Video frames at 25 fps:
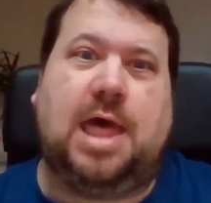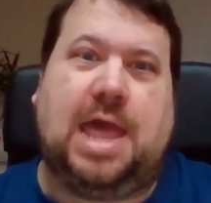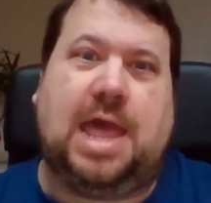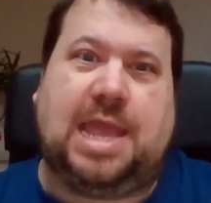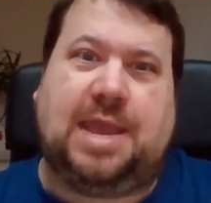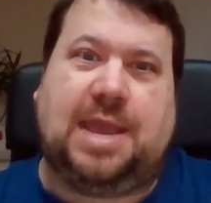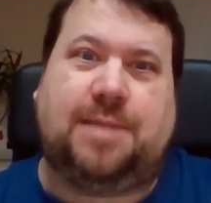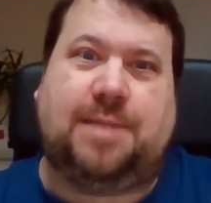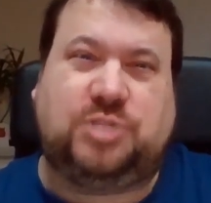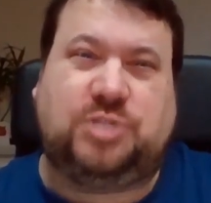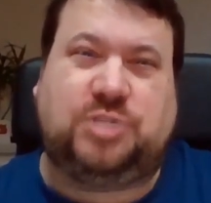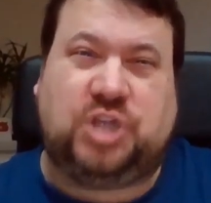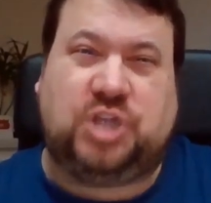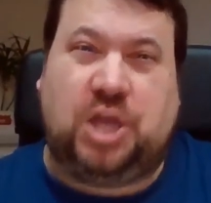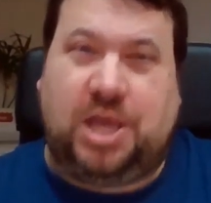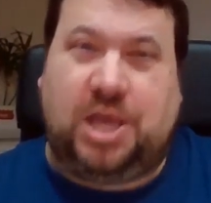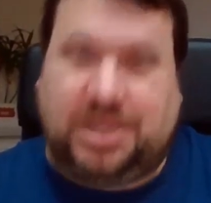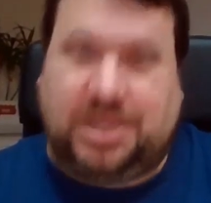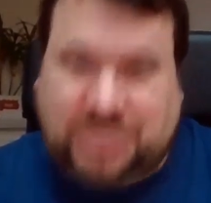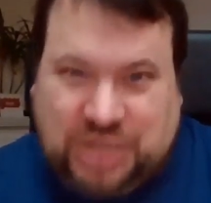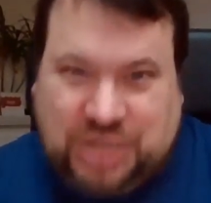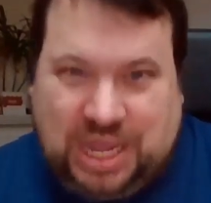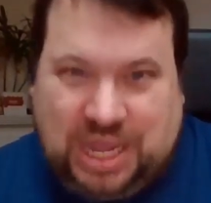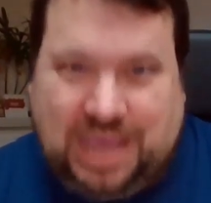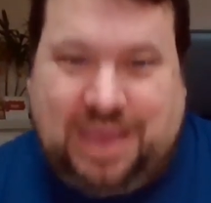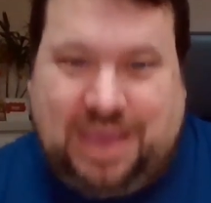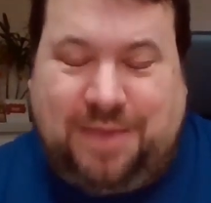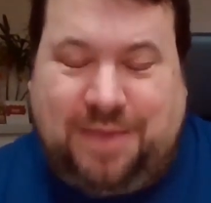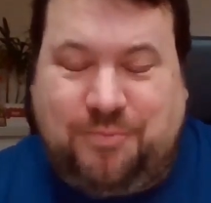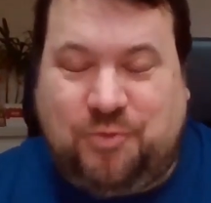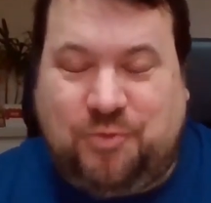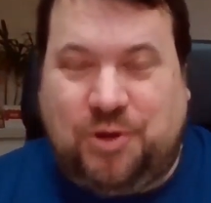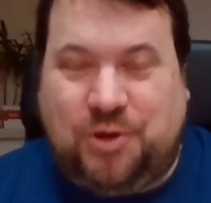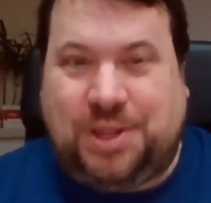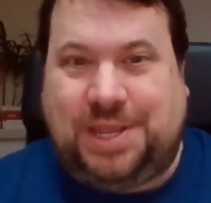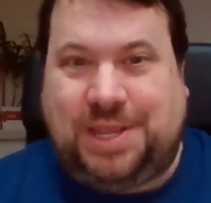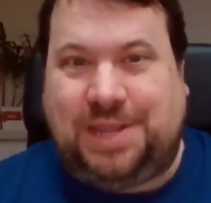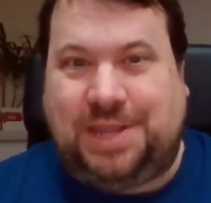Hi, I'm Josh,
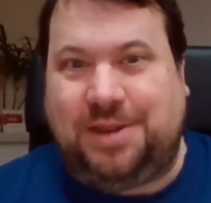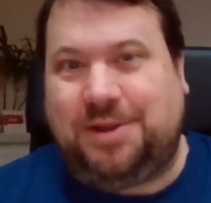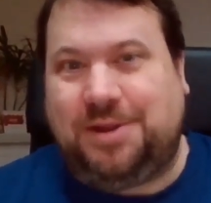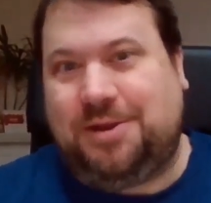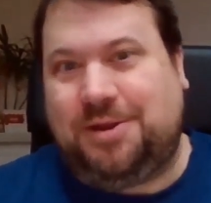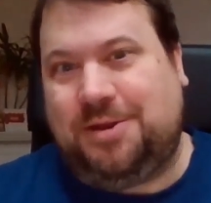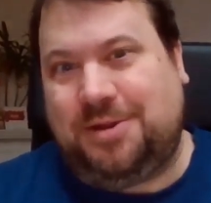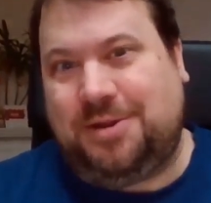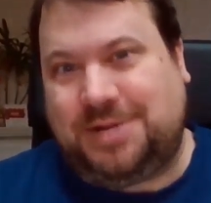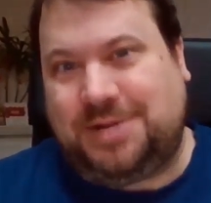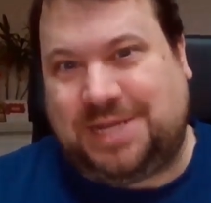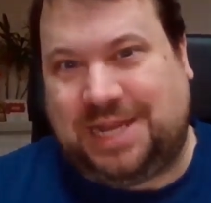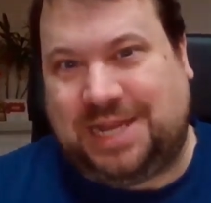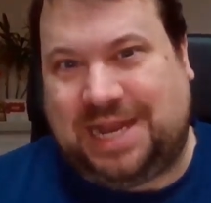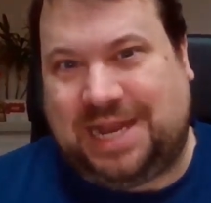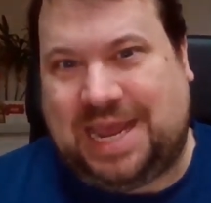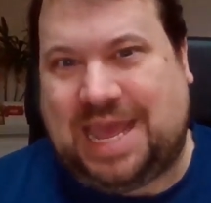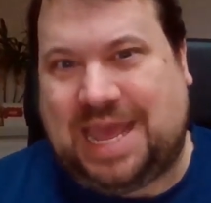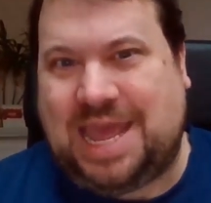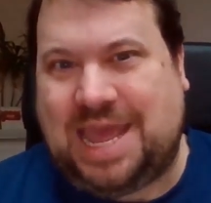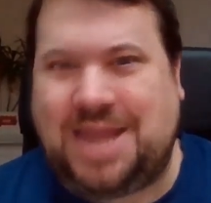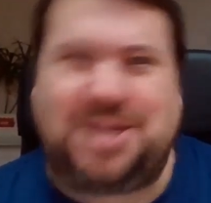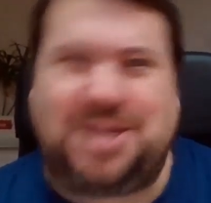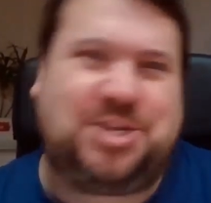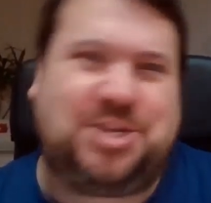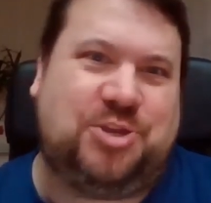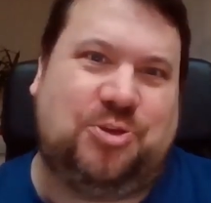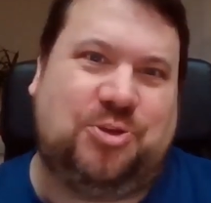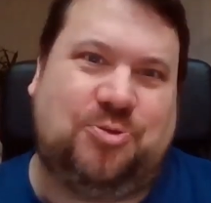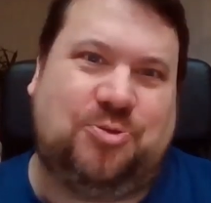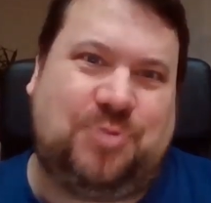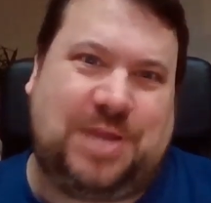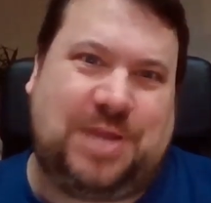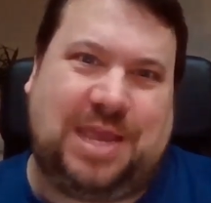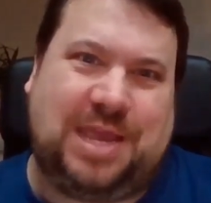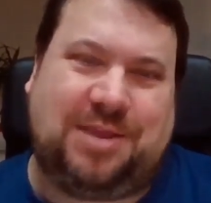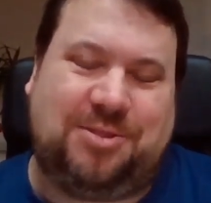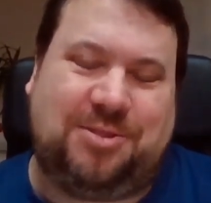and we're here today
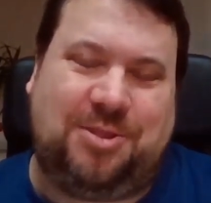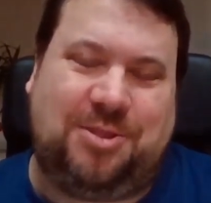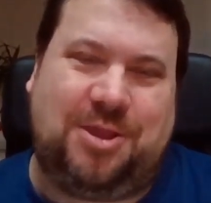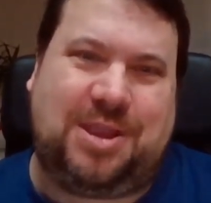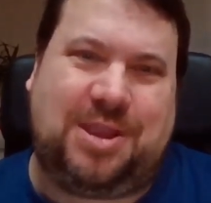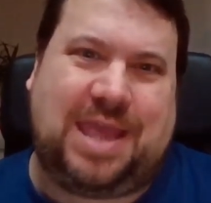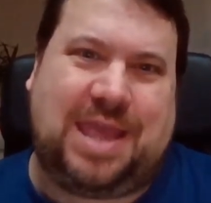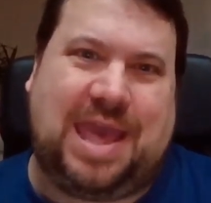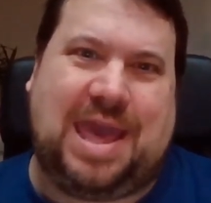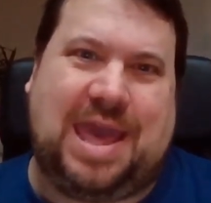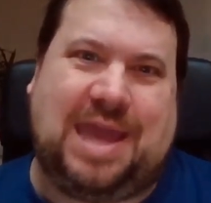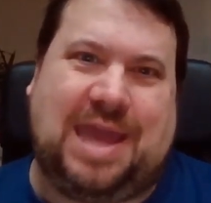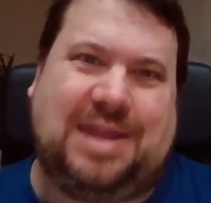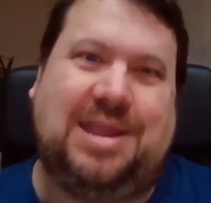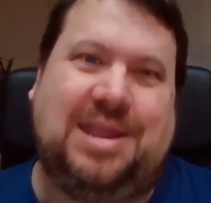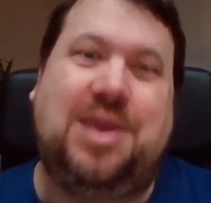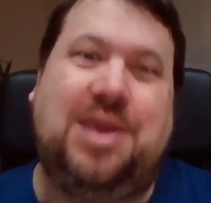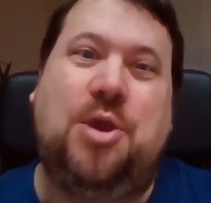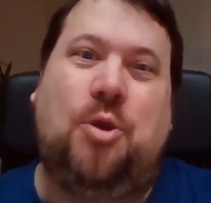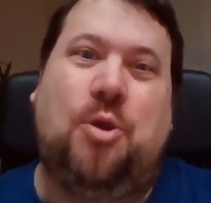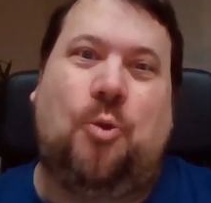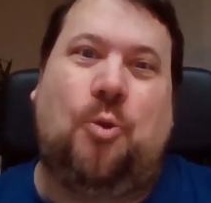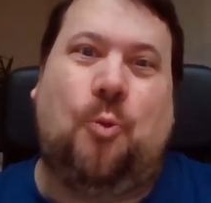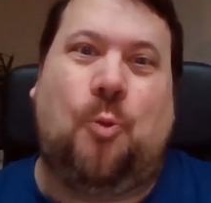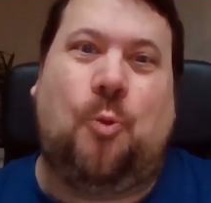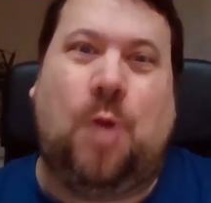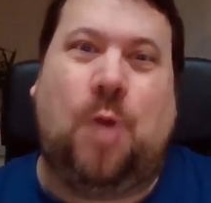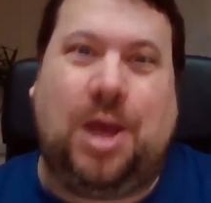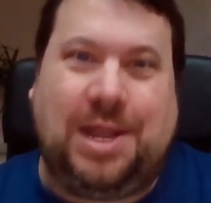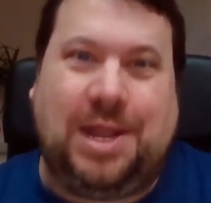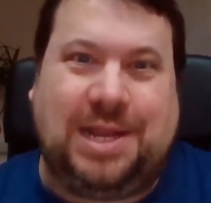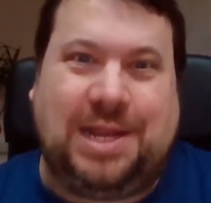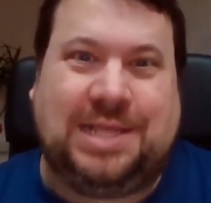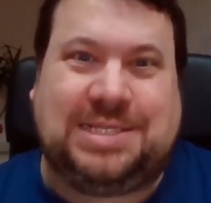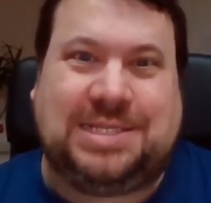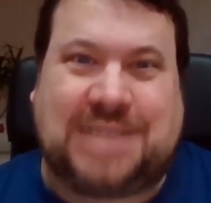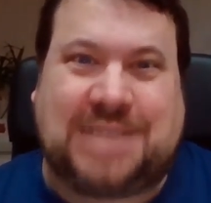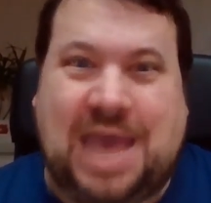to take a look at
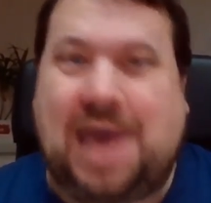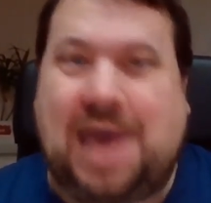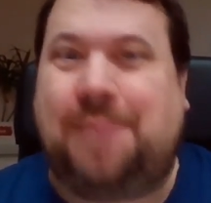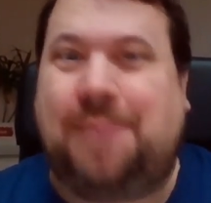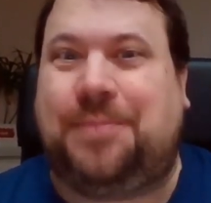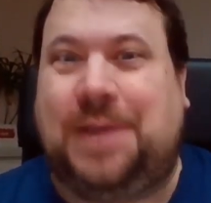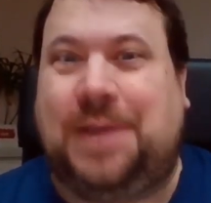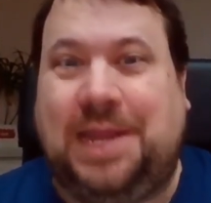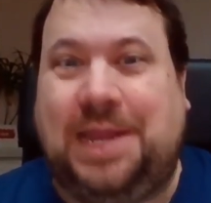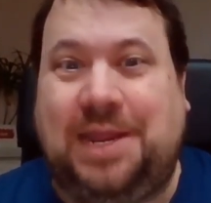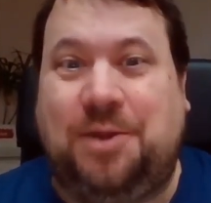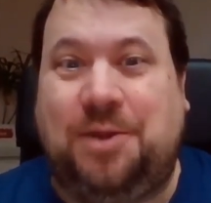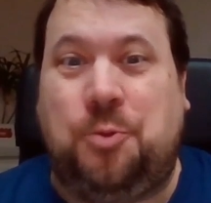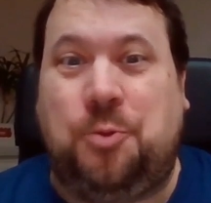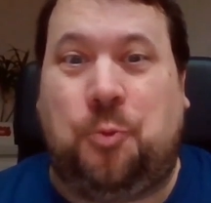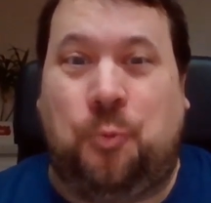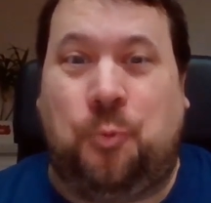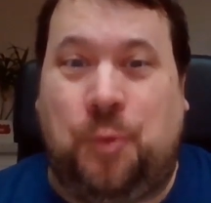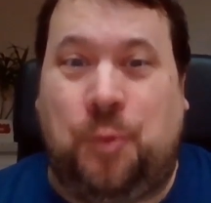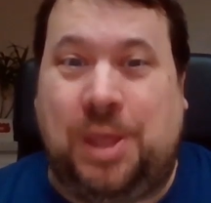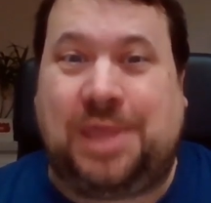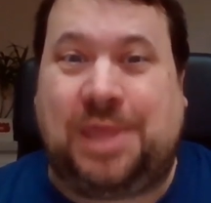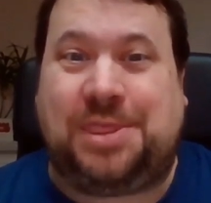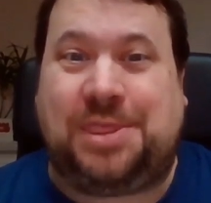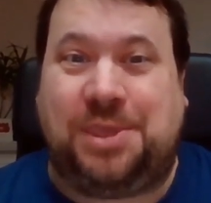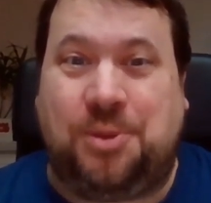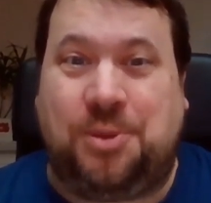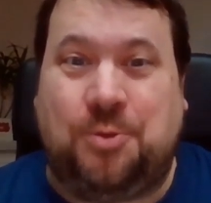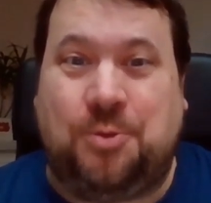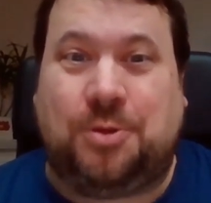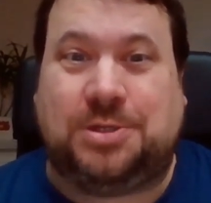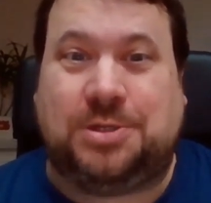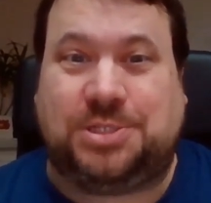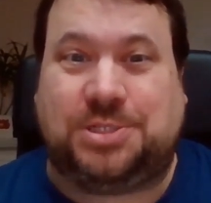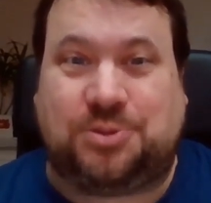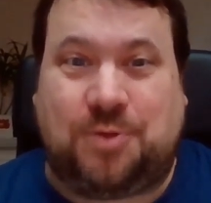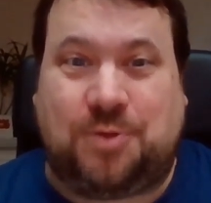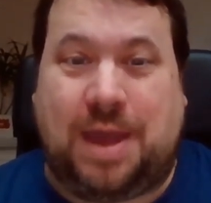what is happening with
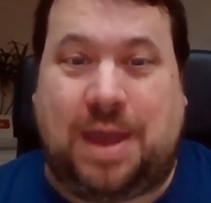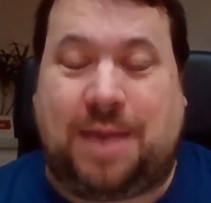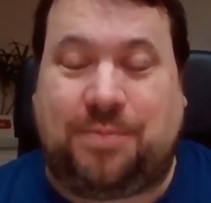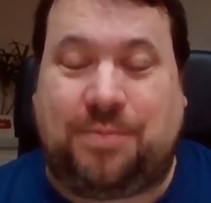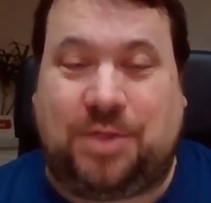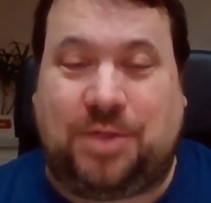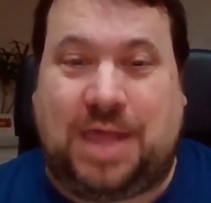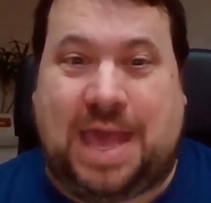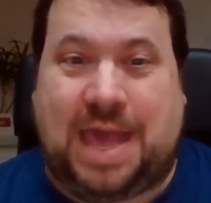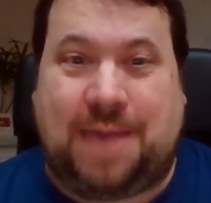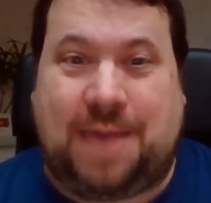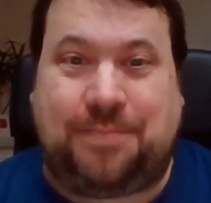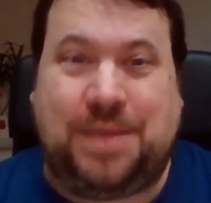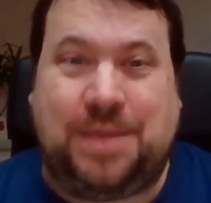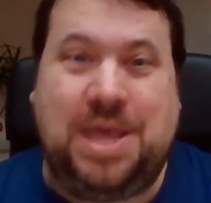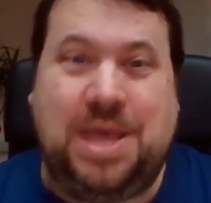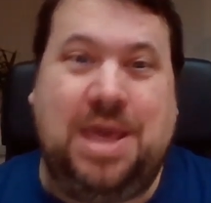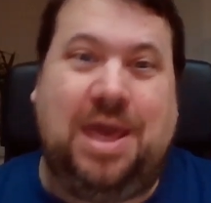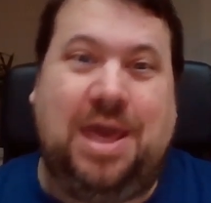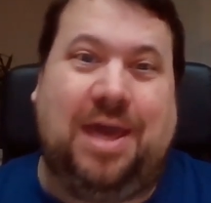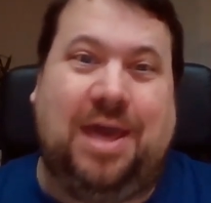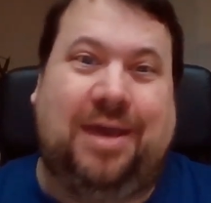your Scrabble app.